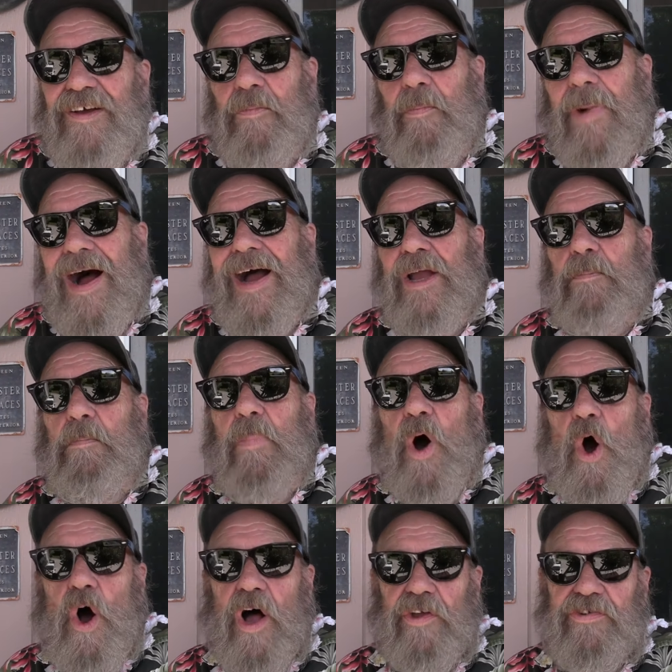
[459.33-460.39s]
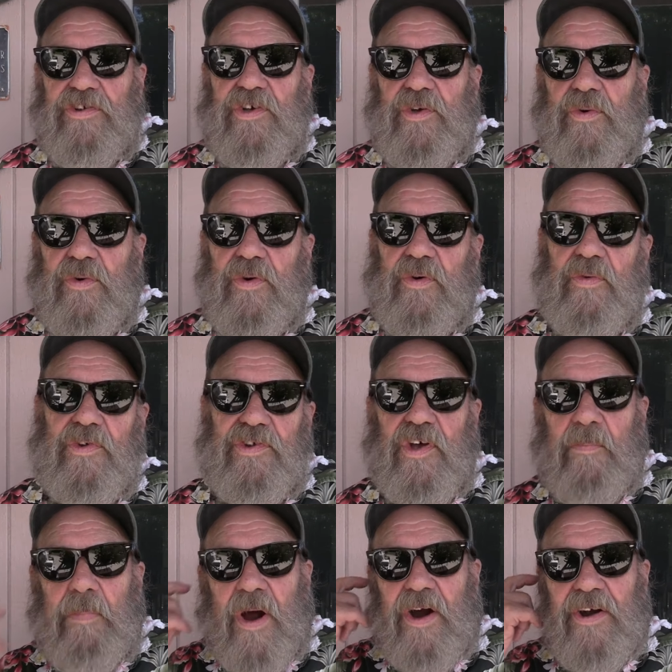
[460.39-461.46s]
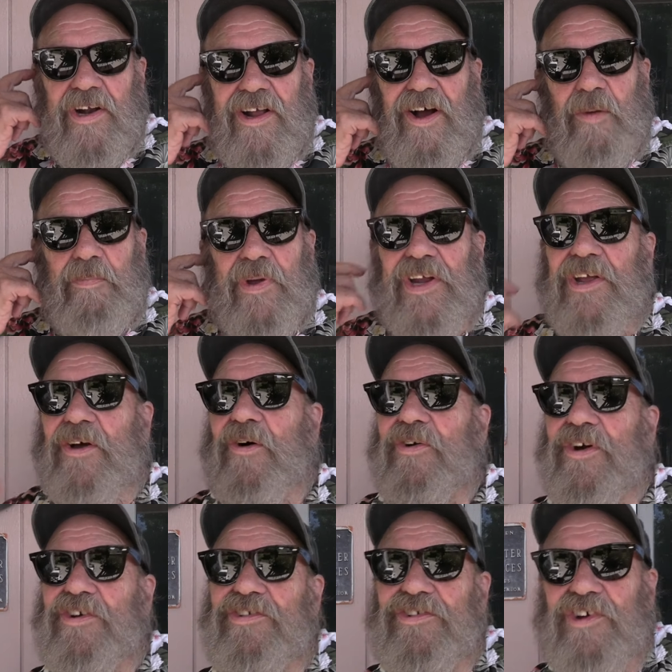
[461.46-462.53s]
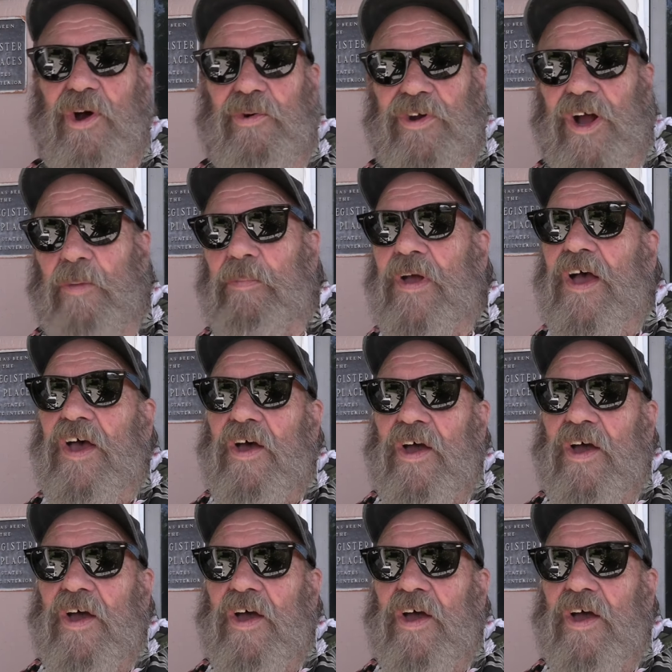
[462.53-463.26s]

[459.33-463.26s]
my boss, who was part company owner, showed up